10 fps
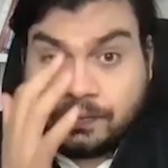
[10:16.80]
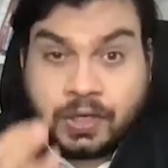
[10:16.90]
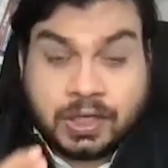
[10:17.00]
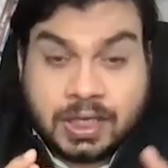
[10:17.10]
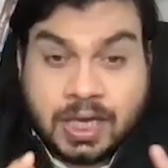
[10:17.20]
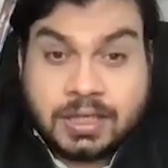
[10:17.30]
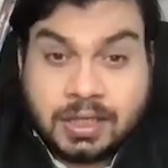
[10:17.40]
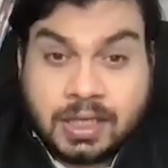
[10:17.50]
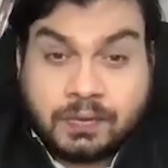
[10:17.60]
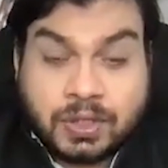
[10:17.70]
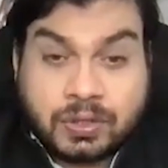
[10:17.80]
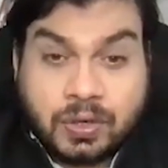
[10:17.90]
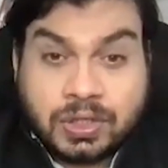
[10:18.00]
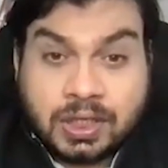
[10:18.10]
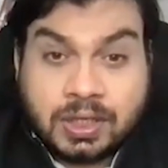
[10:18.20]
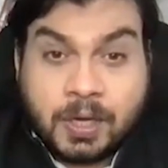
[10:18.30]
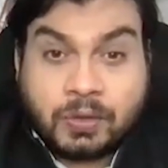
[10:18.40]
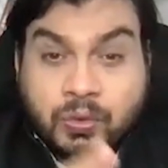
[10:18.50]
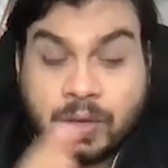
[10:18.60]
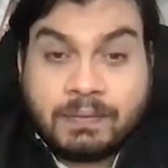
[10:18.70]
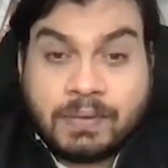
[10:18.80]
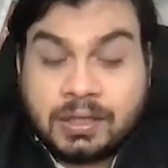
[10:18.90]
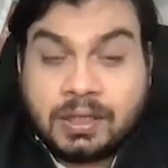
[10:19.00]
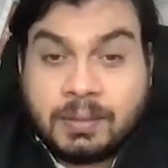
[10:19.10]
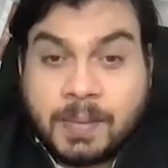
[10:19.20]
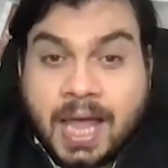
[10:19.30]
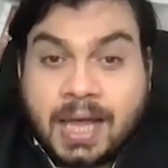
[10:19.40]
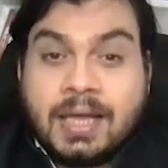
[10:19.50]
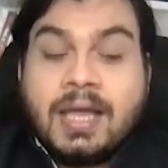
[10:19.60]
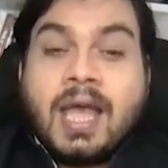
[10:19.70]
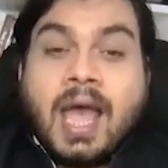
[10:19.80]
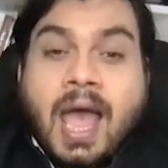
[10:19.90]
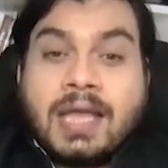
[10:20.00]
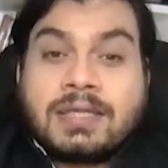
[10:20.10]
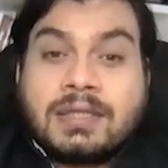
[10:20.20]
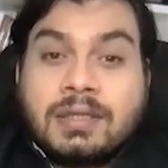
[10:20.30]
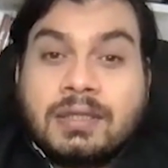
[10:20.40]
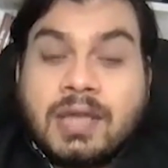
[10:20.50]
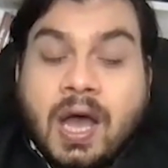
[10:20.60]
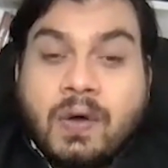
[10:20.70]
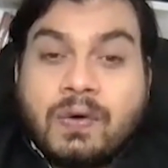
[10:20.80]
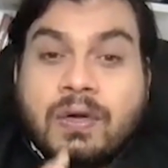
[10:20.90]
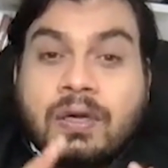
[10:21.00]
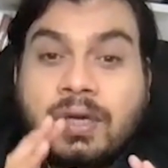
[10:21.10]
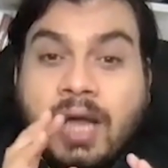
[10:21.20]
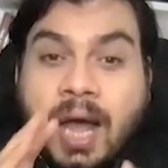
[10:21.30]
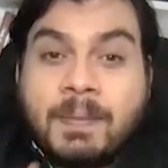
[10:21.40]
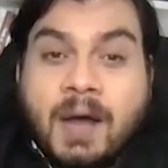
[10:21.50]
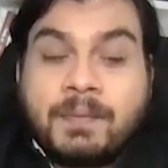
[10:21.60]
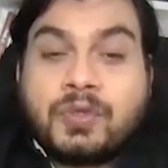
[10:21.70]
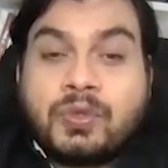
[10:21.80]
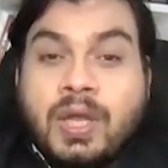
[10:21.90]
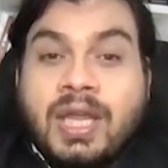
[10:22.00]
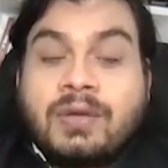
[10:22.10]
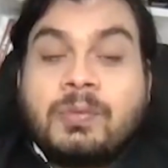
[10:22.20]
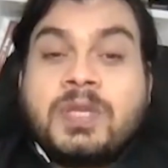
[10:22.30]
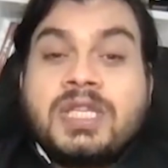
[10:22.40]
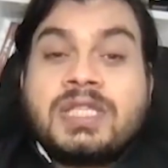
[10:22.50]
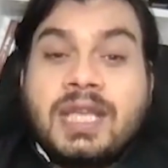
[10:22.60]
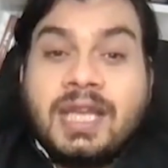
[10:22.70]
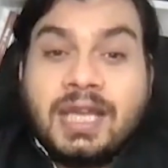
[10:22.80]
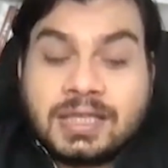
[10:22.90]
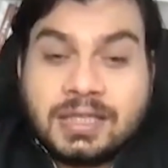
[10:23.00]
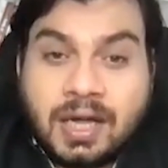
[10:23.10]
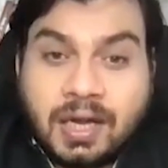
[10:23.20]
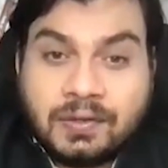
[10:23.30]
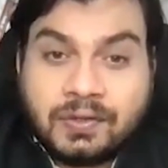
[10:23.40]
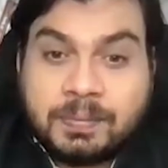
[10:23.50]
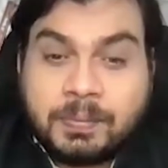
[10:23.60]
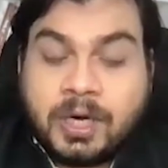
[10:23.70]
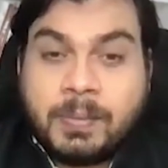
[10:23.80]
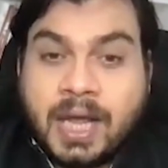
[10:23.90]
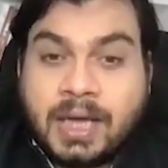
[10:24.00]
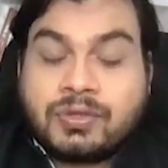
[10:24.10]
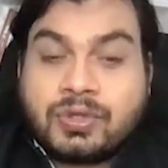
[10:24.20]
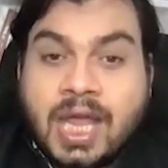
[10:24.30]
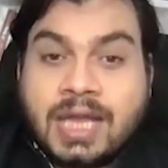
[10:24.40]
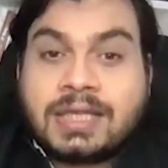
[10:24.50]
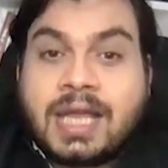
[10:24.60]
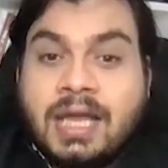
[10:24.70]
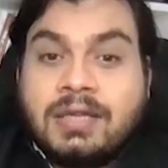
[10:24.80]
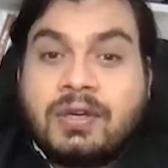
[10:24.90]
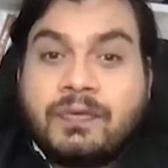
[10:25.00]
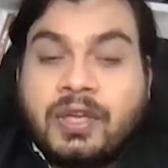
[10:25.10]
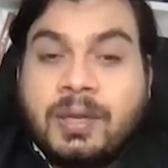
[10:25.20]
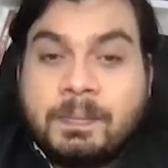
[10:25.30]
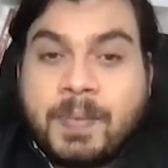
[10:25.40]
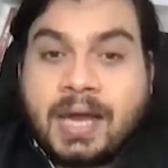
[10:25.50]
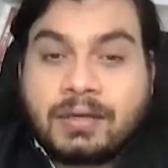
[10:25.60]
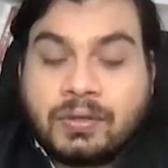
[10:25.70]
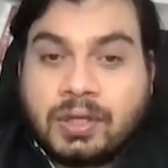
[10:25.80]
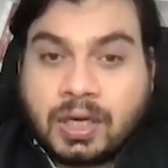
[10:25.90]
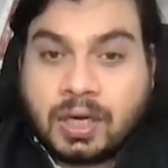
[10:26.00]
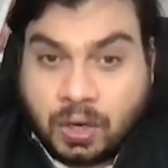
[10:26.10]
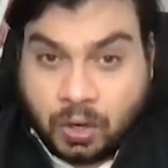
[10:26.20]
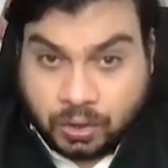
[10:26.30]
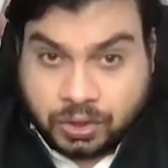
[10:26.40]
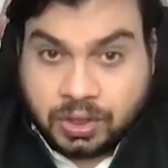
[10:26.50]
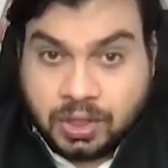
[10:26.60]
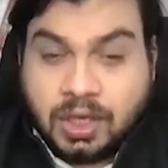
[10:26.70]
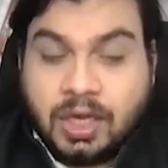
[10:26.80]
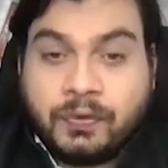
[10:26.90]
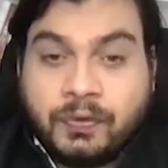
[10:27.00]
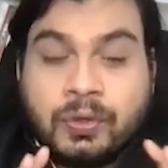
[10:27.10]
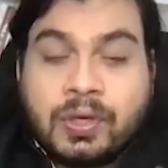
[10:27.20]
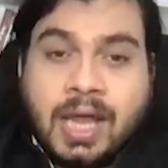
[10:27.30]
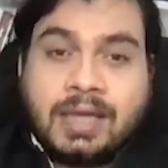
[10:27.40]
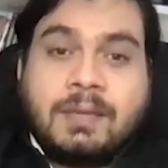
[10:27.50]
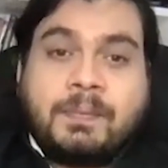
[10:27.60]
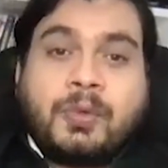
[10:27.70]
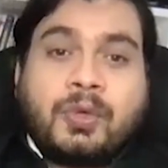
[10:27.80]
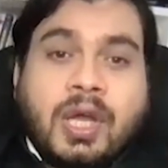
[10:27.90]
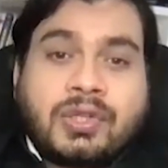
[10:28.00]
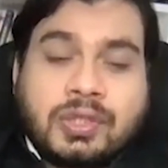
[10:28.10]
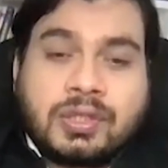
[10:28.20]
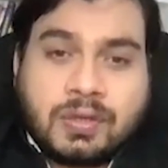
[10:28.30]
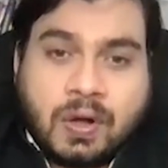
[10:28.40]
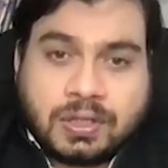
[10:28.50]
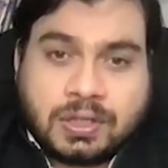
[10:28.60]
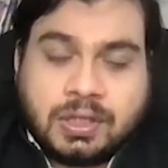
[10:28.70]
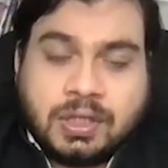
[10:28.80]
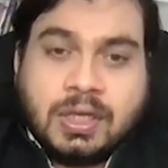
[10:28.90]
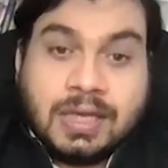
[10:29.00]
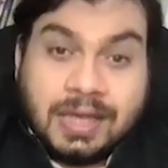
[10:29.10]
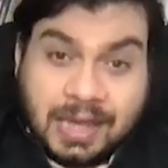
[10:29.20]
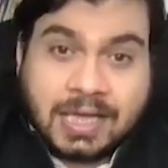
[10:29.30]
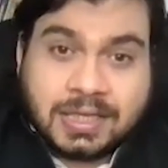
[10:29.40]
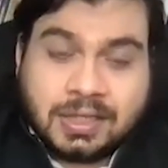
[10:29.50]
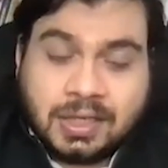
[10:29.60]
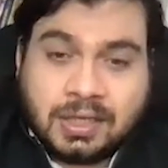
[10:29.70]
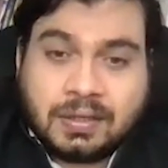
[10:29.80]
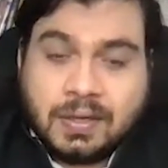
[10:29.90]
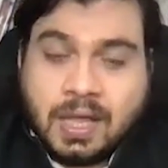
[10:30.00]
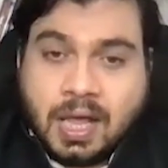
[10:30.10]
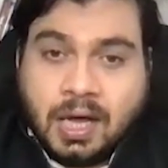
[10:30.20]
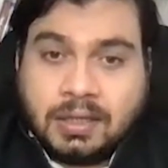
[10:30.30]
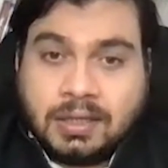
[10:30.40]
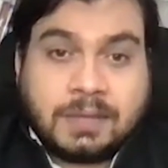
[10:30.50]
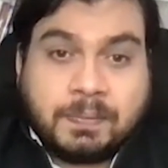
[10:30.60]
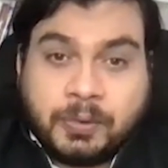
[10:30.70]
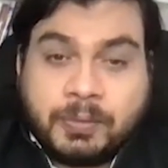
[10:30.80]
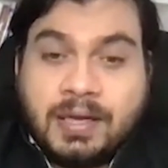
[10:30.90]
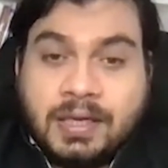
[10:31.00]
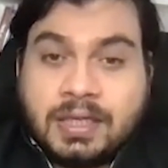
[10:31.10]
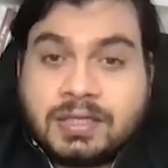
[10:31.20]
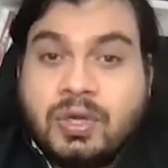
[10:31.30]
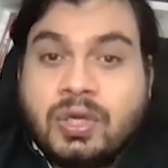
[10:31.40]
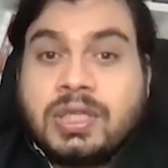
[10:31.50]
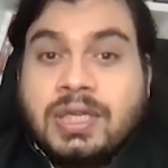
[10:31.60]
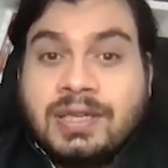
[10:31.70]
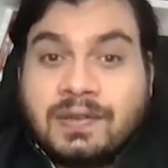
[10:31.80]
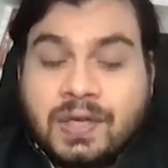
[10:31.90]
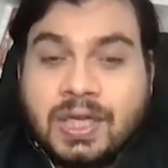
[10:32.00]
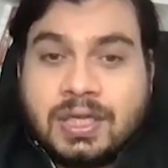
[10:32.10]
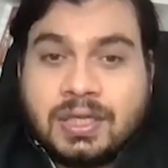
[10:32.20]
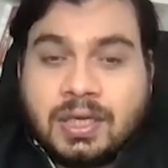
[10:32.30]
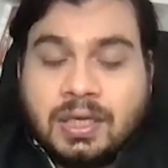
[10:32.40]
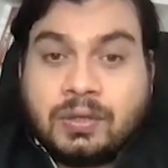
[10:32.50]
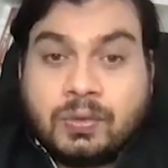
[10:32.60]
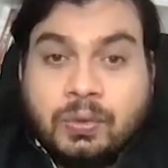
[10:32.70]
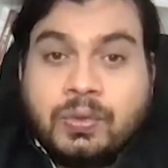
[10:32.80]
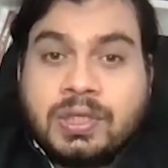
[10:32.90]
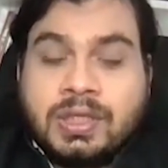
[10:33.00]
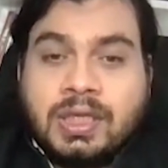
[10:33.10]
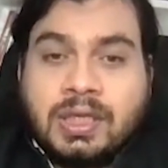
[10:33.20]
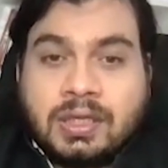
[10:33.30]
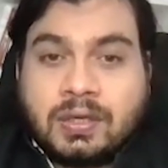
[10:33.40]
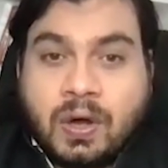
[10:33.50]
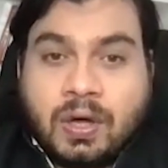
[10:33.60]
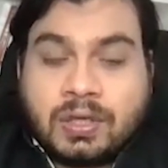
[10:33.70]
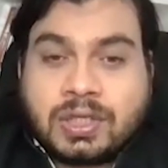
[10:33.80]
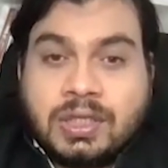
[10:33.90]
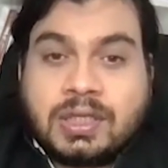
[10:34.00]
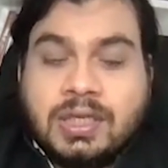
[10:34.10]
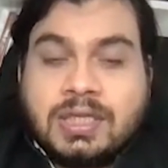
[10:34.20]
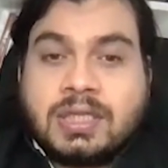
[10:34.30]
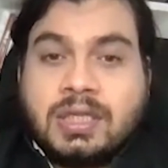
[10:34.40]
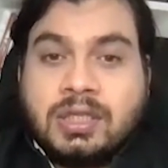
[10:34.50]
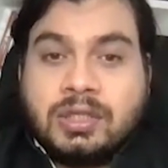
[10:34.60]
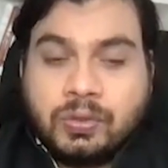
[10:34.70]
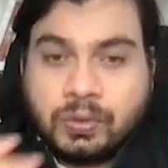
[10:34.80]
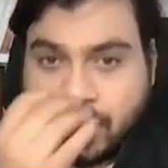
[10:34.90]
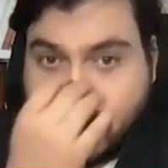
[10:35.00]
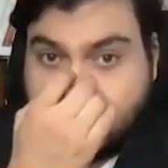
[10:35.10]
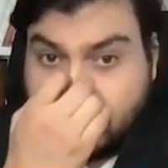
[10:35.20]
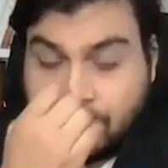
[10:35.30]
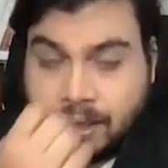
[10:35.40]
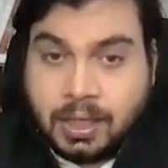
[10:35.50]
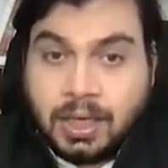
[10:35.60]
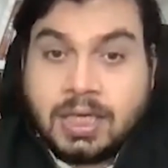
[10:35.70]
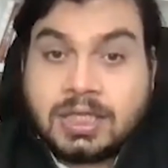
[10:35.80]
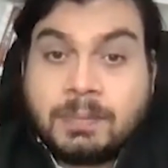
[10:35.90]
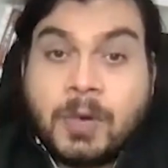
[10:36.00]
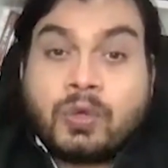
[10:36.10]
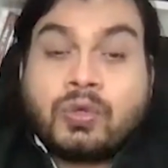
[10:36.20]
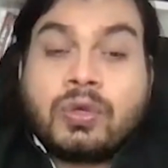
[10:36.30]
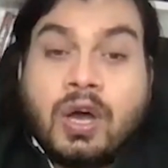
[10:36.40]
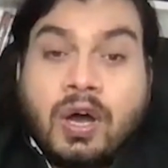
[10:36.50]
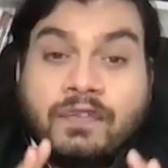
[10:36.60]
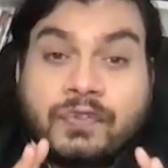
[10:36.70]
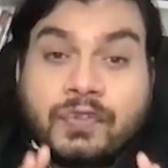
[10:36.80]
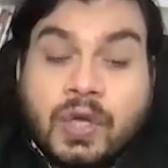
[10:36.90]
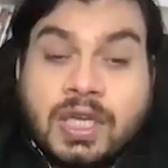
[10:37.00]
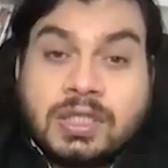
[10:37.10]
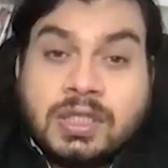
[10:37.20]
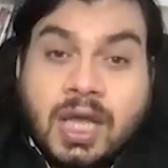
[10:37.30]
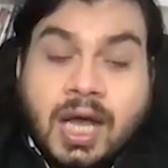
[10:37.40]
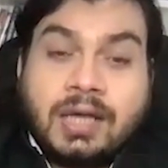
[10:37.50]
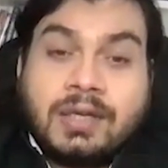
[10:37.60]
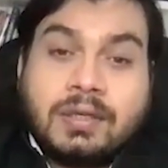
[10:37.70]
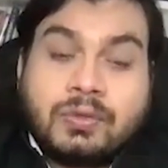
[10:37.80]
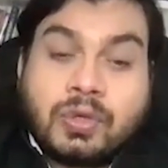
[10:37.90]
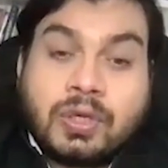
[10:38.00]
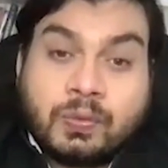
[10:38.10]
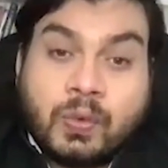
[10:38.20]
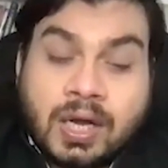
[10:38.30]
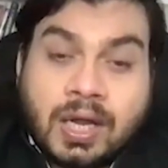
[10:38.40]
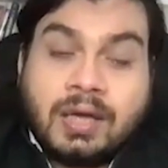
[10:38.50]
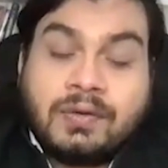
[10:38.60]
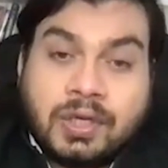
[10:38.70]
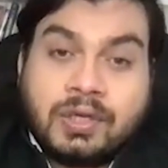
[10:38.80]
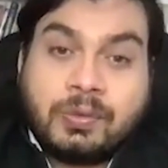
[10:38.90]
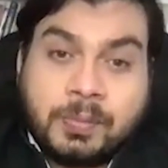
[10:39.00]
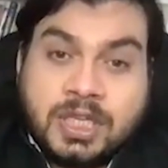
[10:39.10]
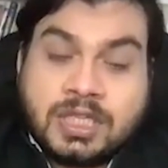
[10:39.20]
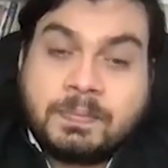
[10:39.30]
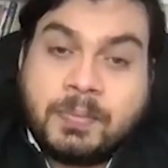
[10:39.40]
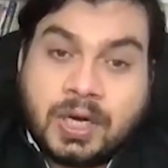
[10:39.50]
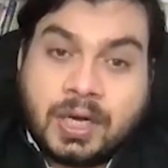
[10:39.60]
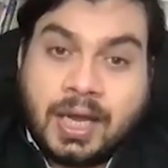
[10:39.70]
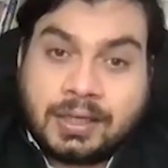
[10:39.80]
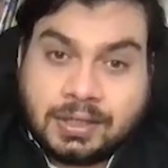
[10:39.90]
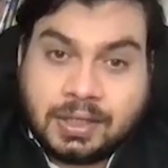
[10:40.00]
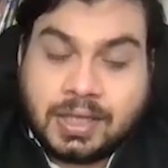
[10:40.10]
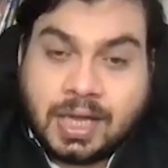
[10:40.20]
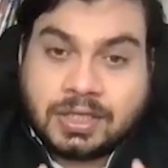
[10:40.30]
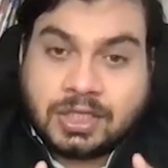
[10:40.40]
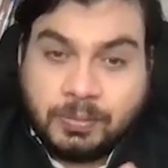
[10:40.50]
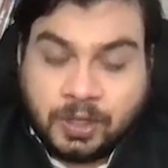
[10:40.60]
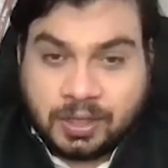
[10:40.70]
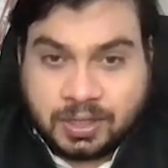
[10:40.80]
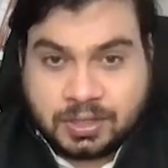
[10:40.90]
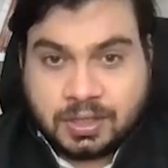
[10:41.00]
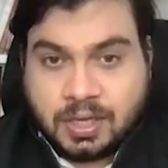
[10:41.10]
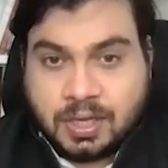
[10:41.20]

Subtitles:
Fertilizer that was costing about 1,200 a bag has now come up to rupees 1,800 per bag. So that kind of impact on the cost. If you look at the production cost last year, that probably does not include the cost increase in urea, is about of 2,100 rupees per hectare. That's humongous.